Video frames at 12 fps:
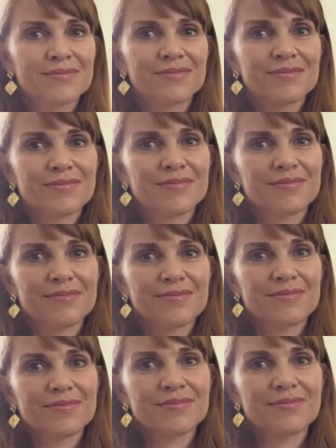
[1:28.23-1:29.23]

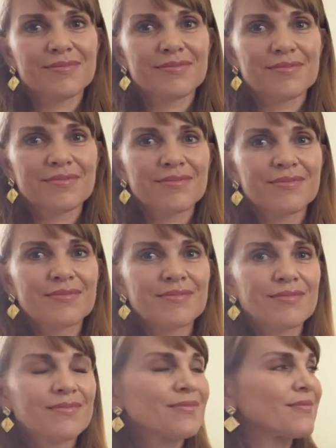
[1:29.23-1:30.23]

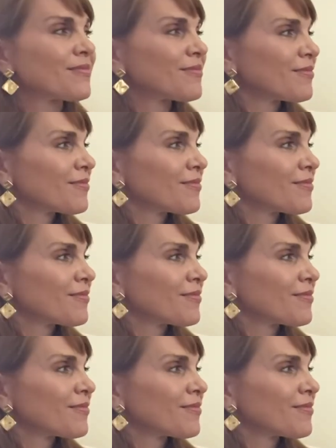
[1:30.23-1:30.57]
(silent)